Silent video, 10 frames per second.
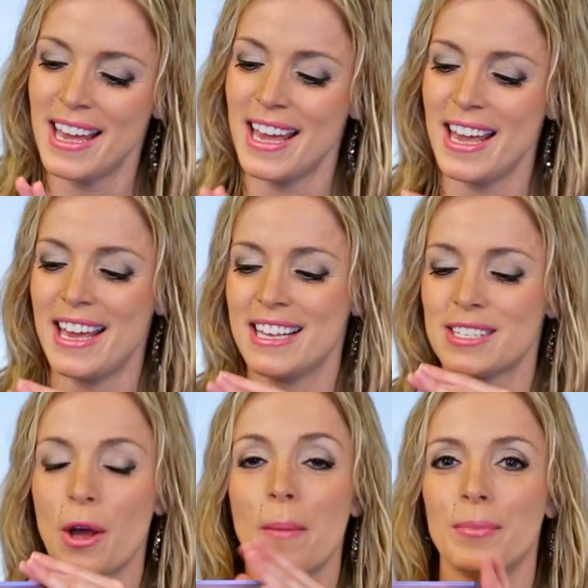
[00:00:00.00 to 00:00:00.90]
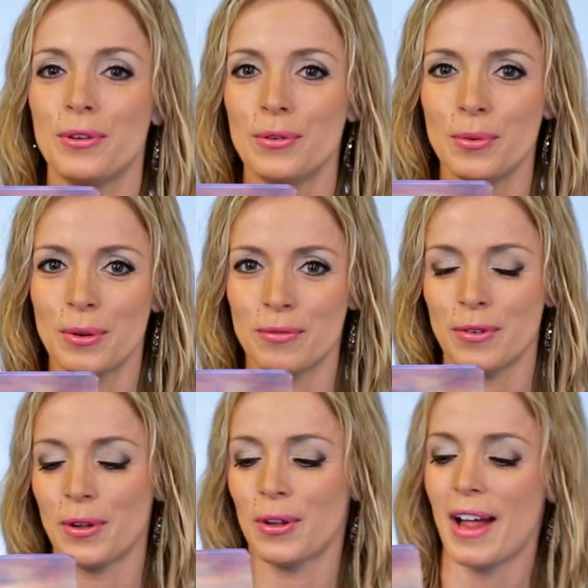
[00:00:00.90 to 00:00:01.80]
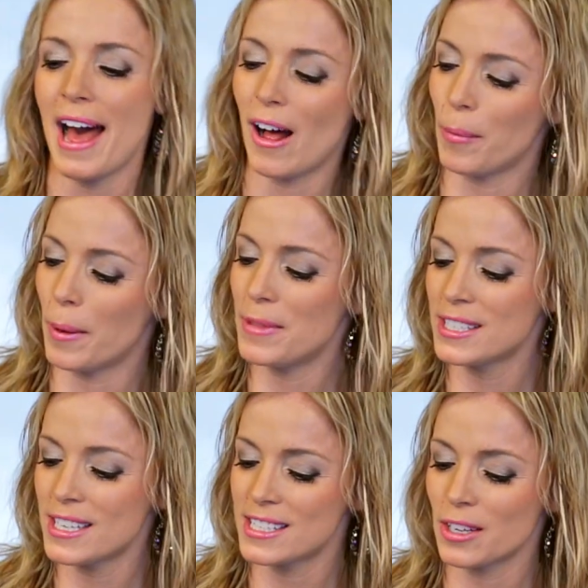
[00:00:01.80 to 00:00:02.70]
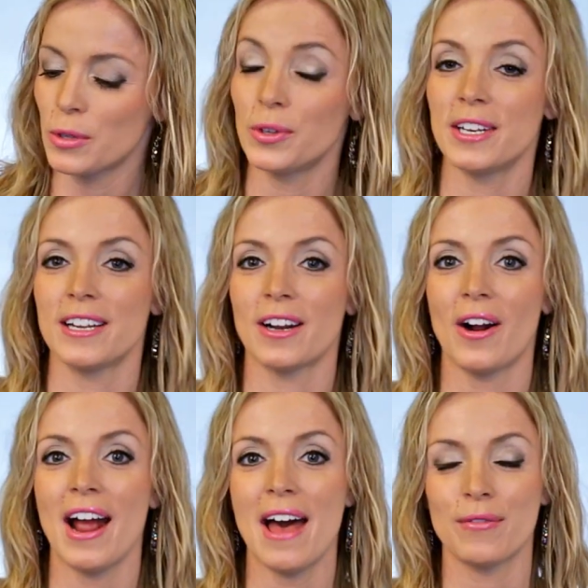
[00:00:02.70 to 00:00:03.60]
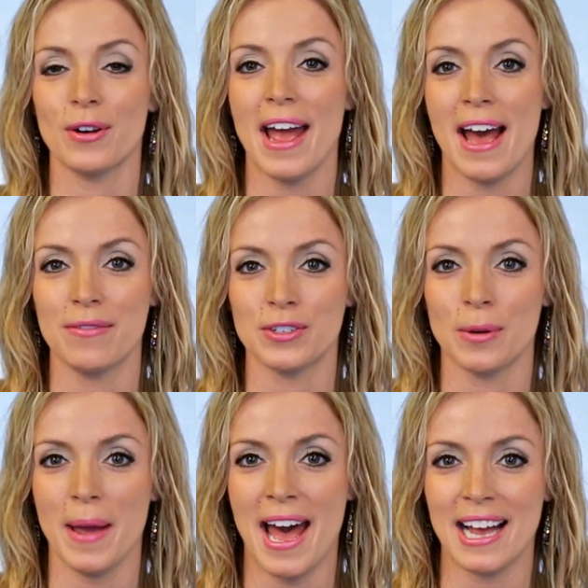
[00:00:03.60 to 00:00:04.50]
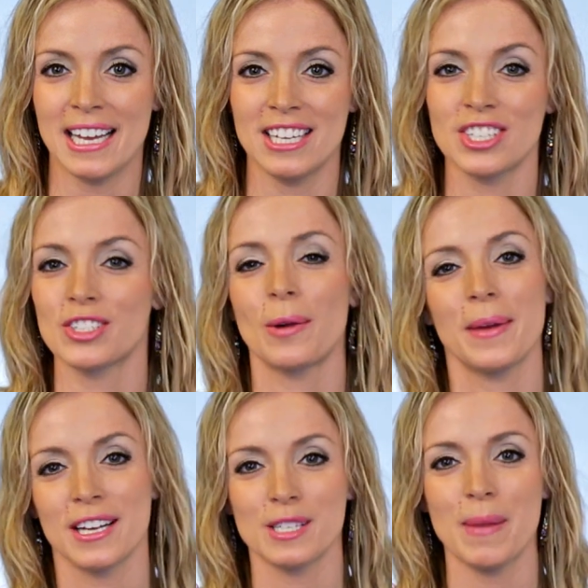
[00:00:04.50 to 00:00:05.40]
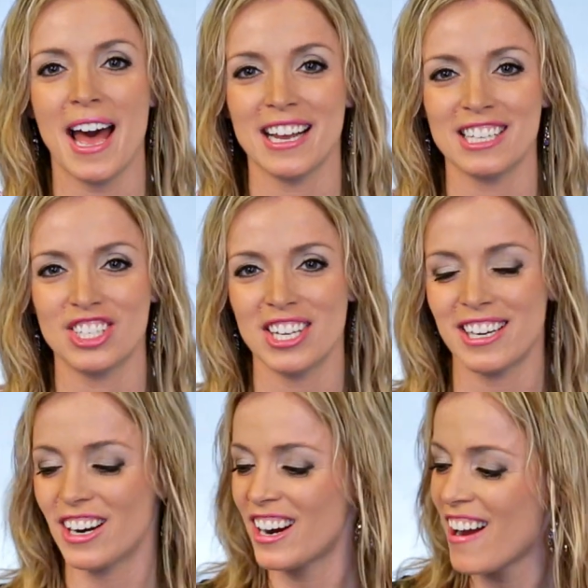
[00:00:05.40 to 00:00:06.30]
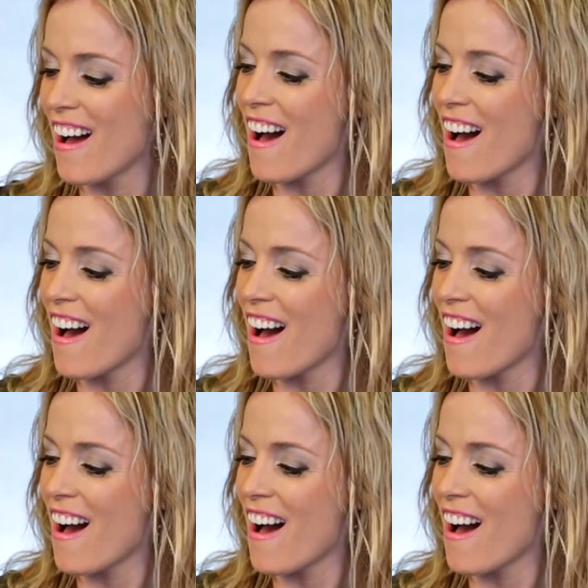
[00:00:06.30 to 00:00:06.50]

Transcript: is a beautiful album. This is included in our Ever After package. It's our biggest package here.